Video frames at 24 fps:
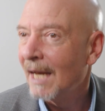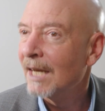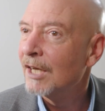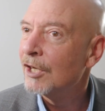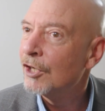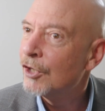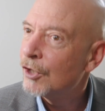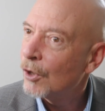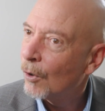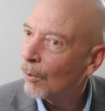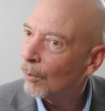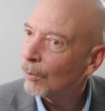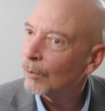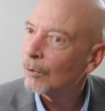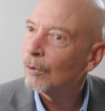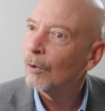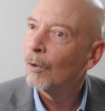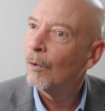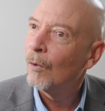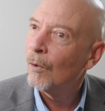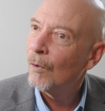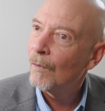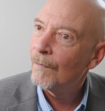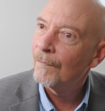and don't
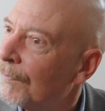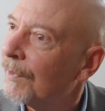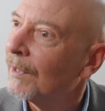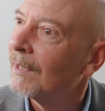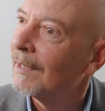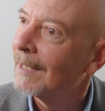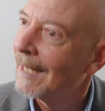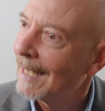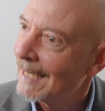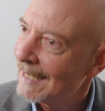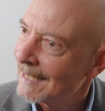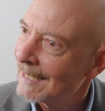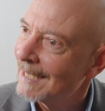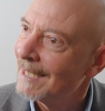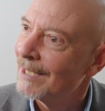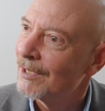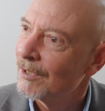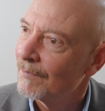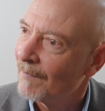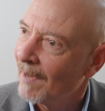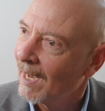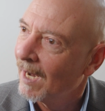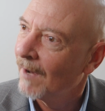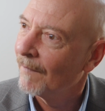learn the lessons
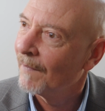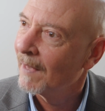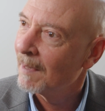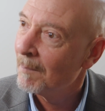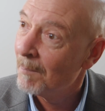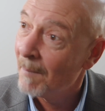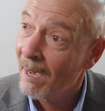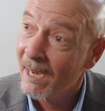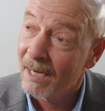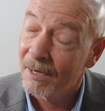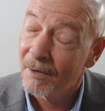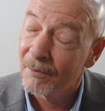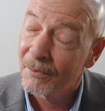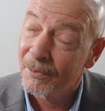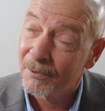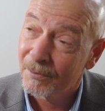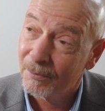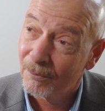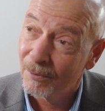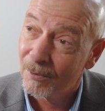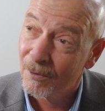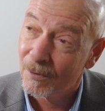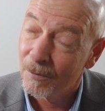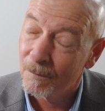of how they made it
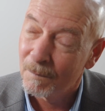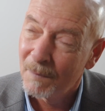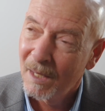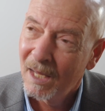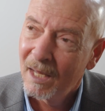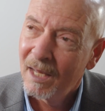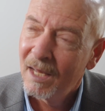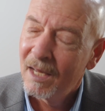through.